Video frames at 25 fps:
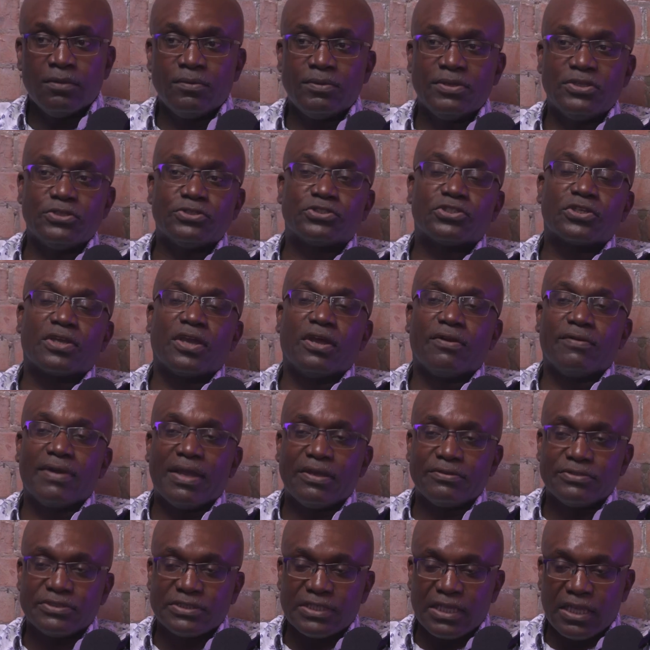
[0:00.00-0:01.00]
We used to go
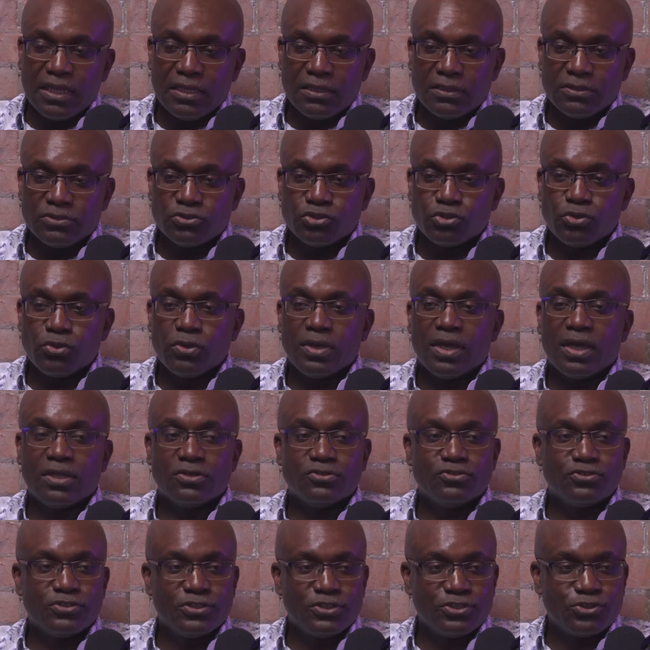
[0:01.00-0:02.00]
around saying
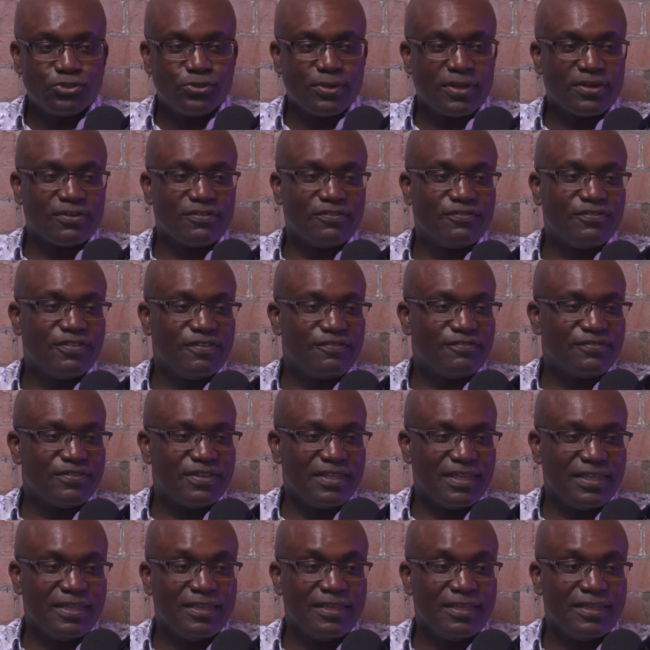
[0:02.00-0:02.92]
200, 250.